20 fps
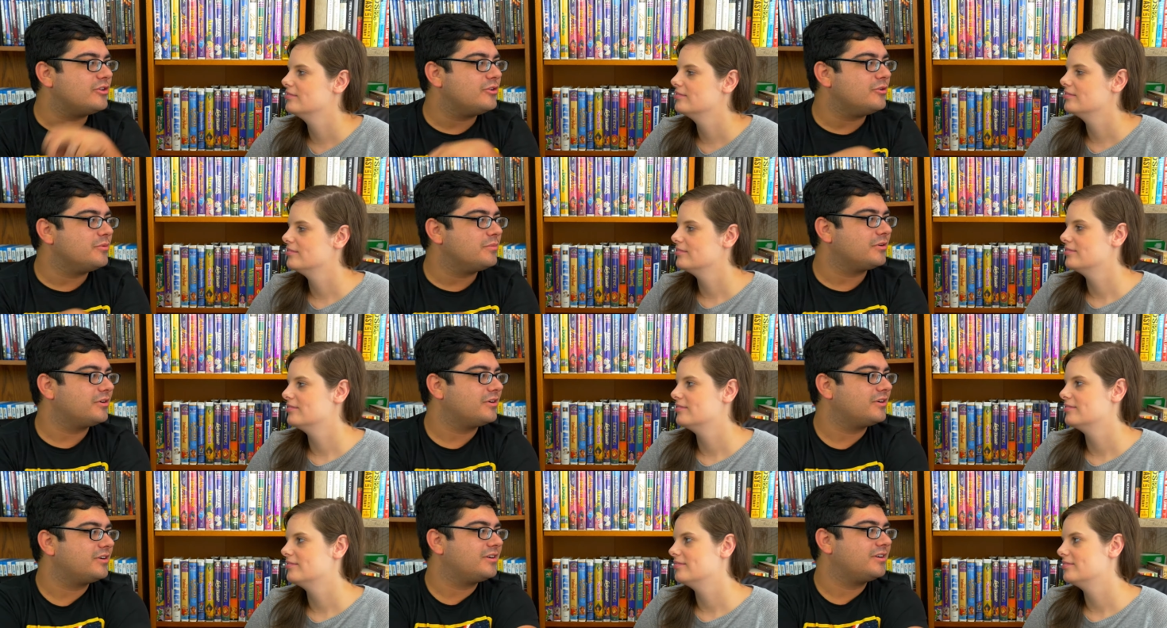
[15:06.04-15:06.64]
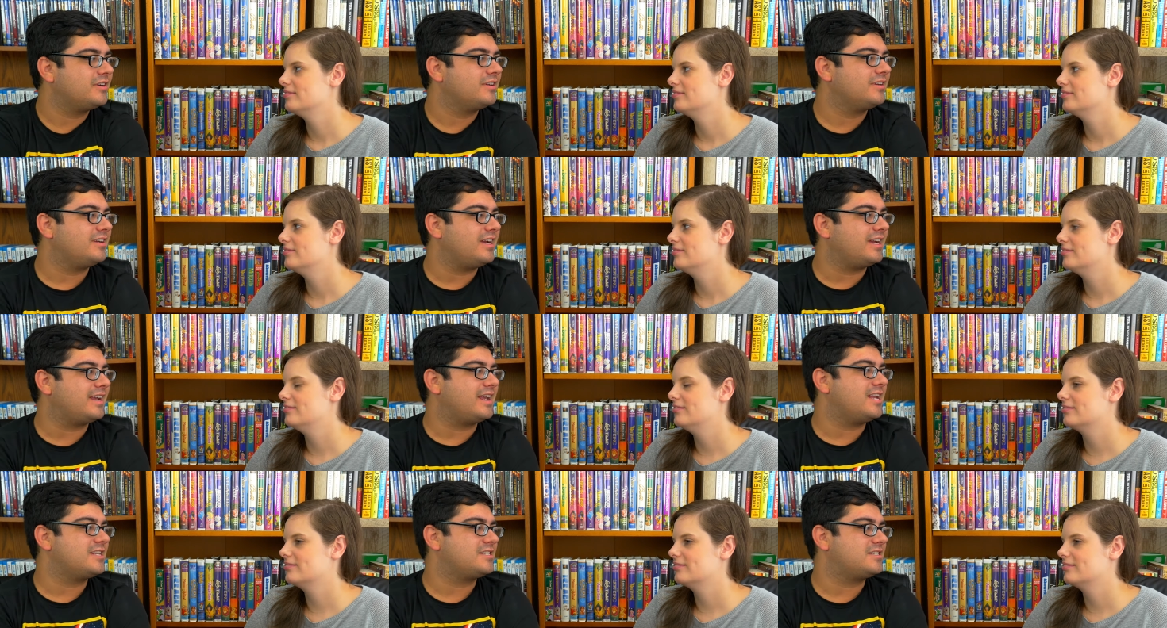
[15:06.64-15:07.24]
Speaker 1: humor.
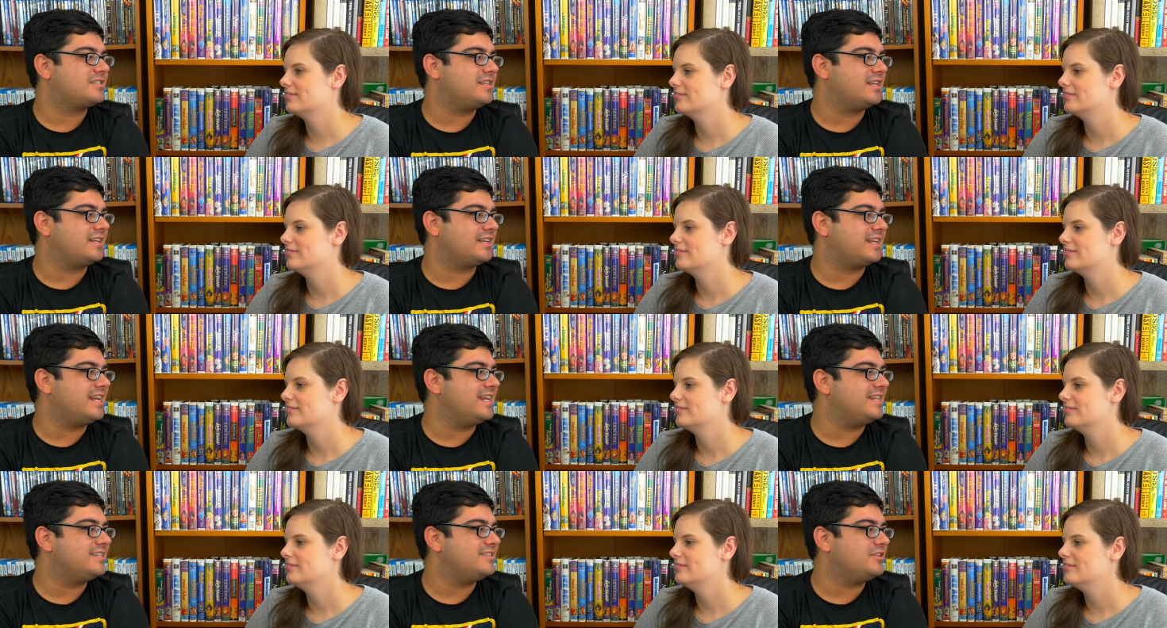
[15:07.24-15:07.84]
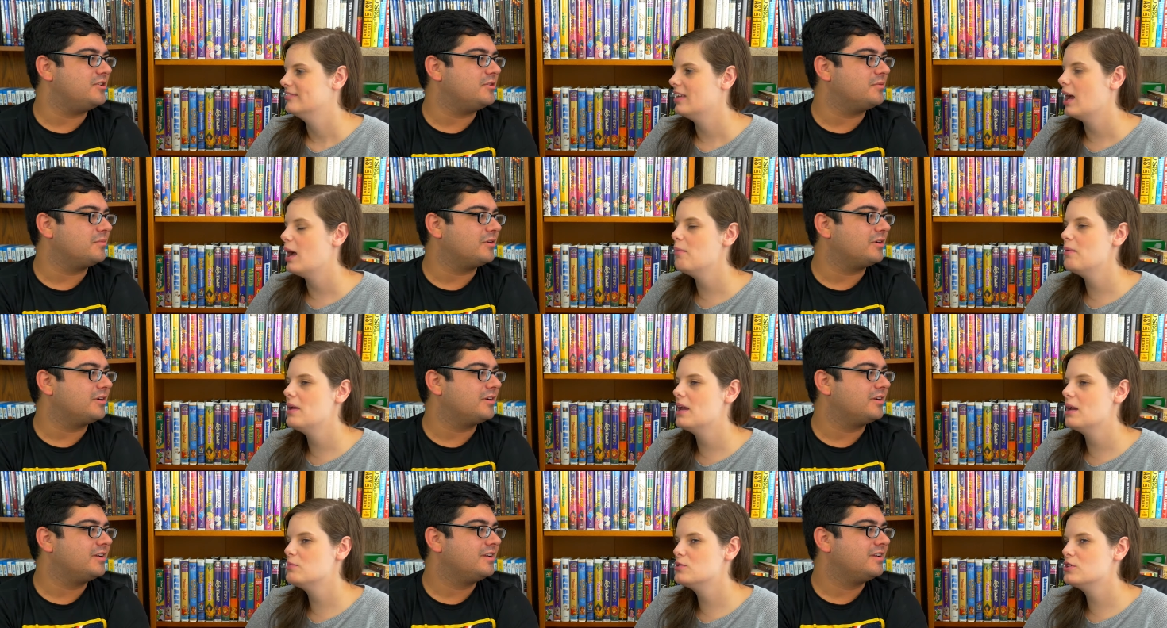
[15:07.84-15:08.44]
I guess, than kids' humor. I
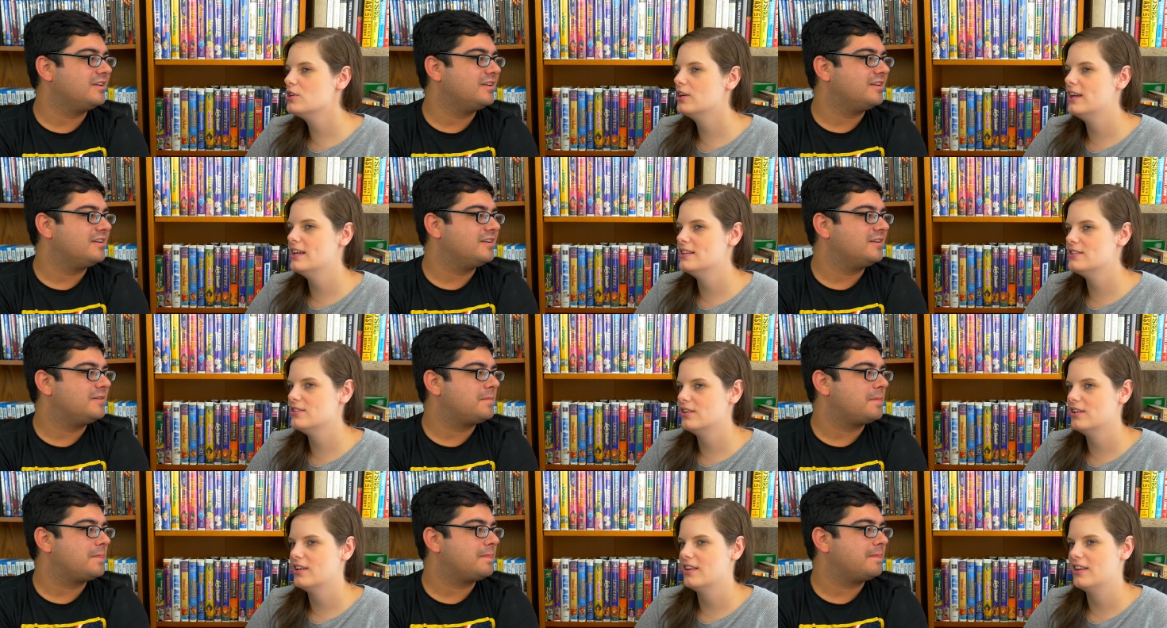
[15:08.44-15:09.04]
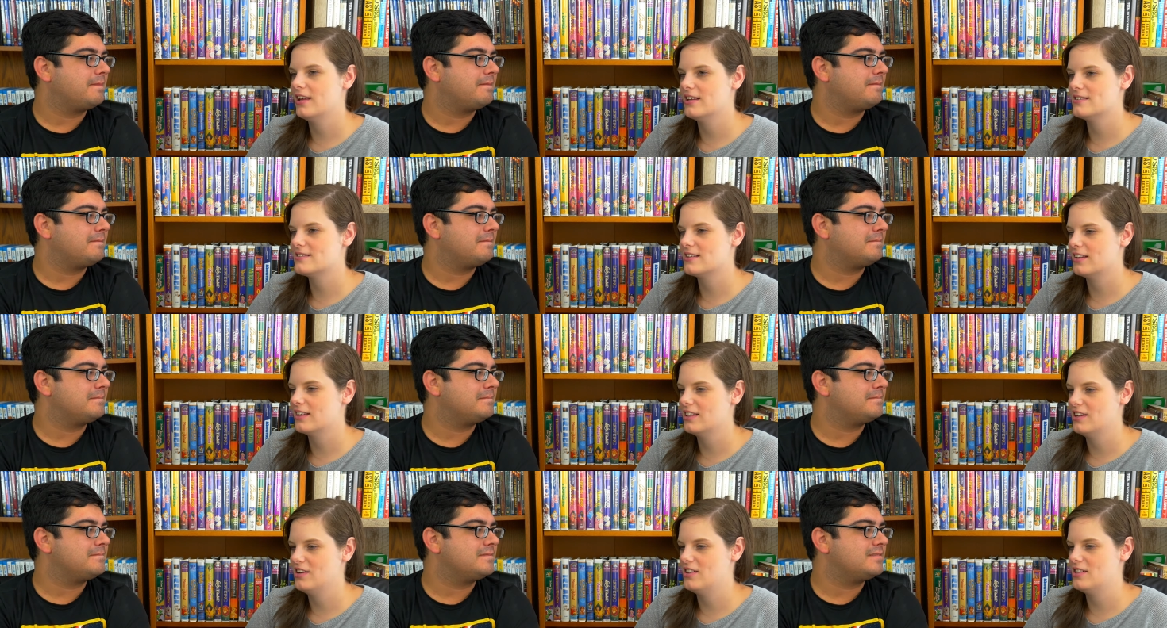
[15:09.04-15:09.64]
mean,
Speaker 2: I'm sure kids are gonna think it's
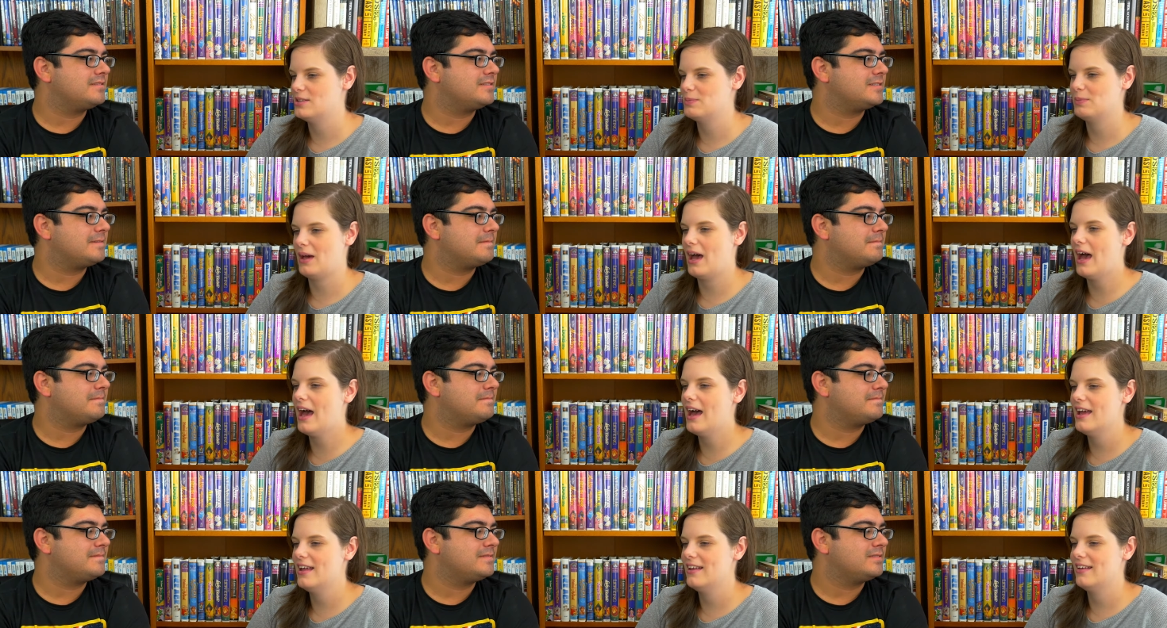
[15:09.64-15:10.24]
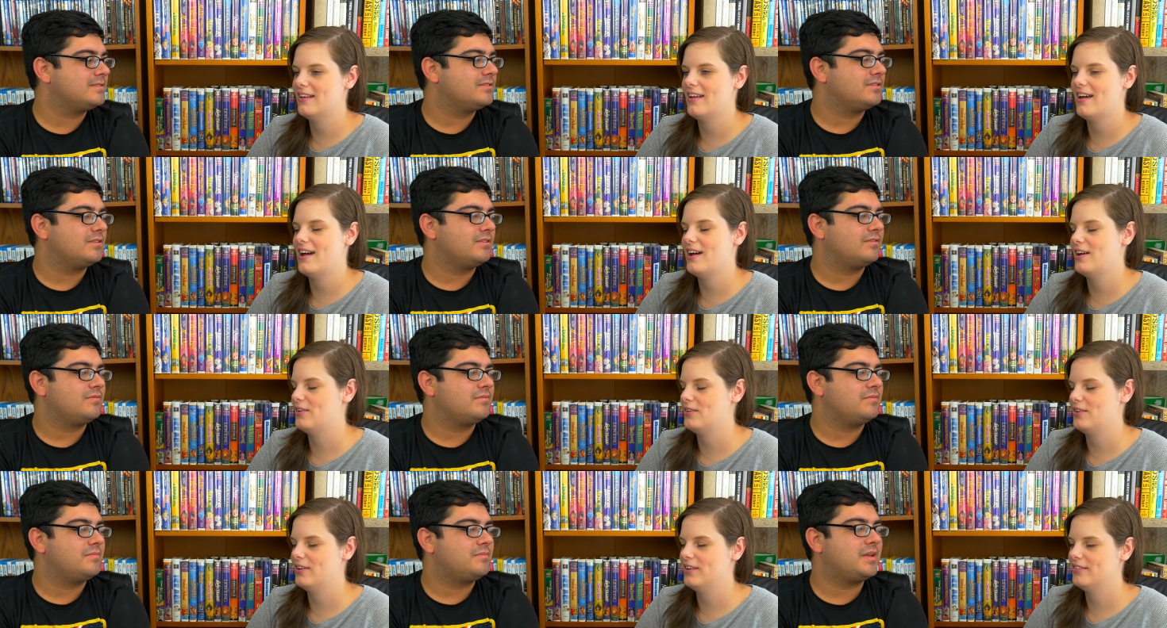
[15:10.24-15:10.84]
hilarious, but I,
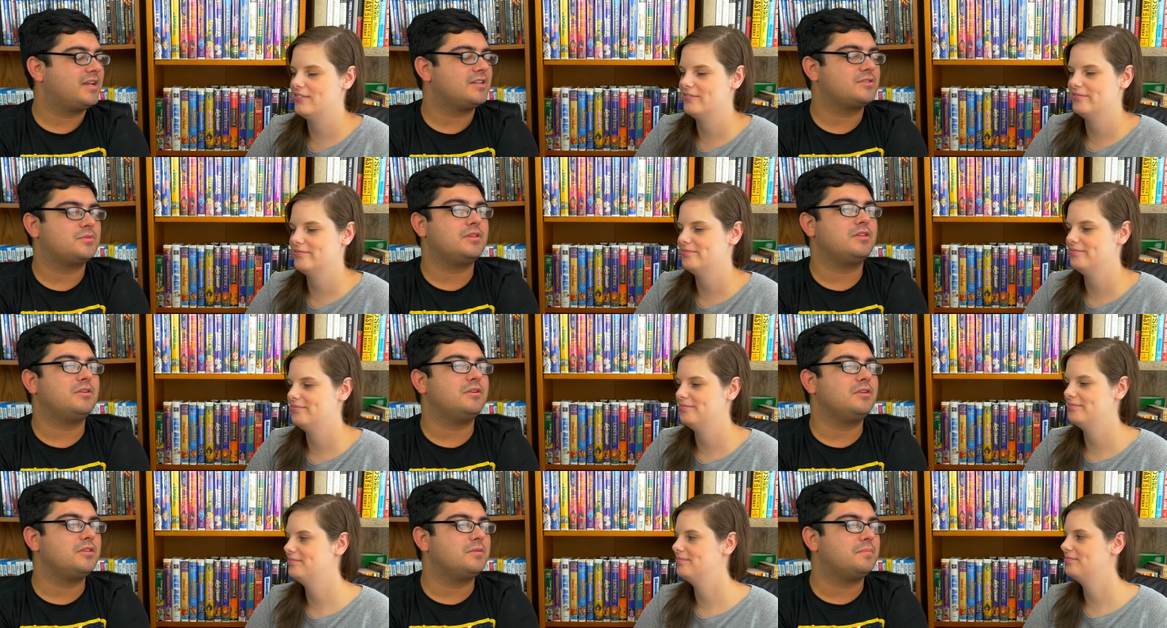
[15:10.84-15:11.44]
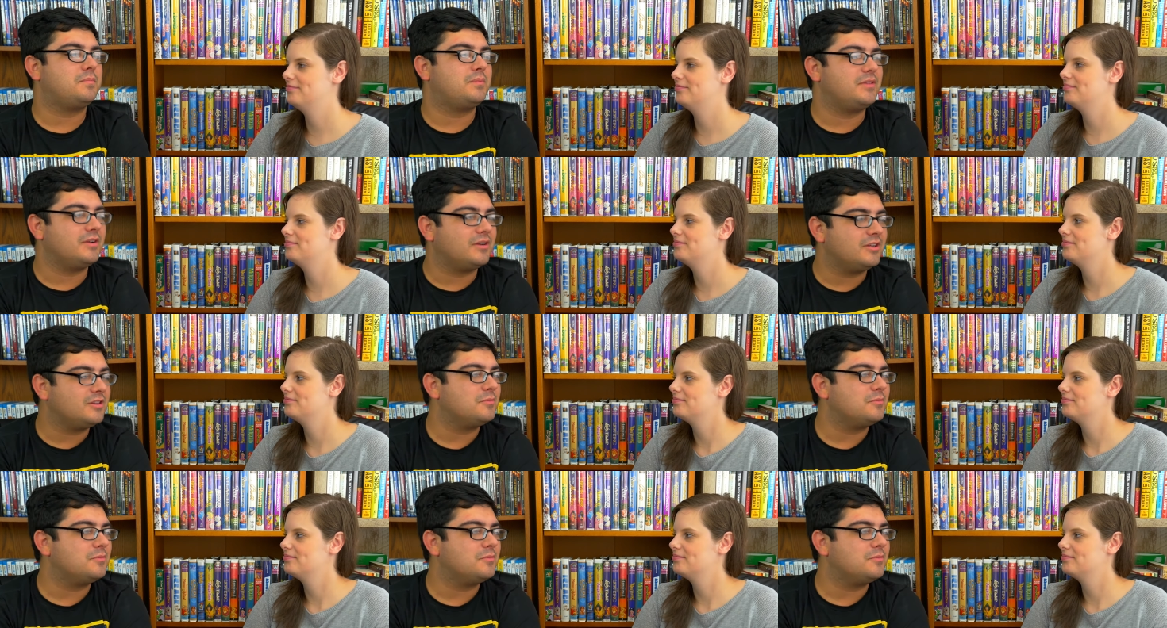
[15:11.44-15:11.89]
I don't know. Because
Speaker 1: when they're in the they're